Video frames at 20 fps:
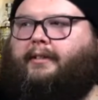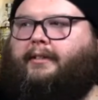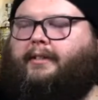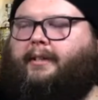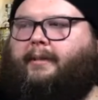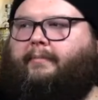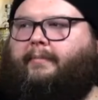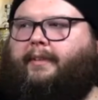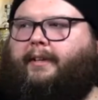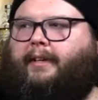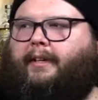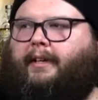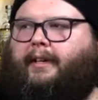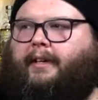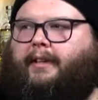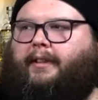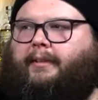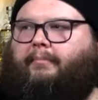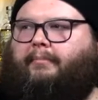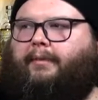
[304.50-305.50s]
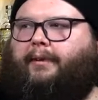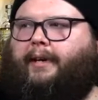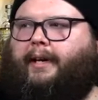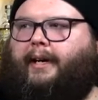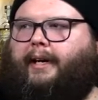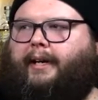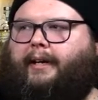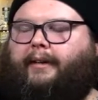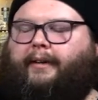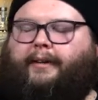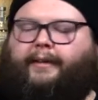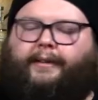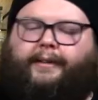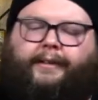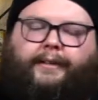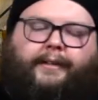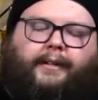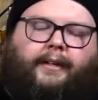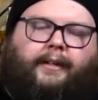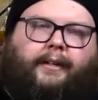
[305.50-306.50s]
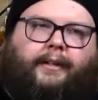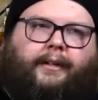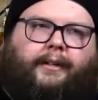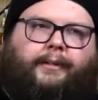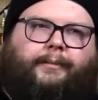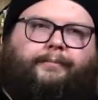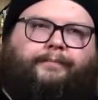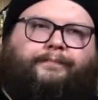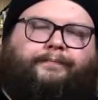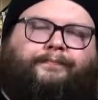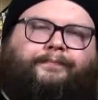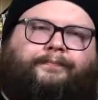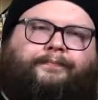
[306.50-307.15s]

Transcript: or something on a the honey bread, butter on the know? bread.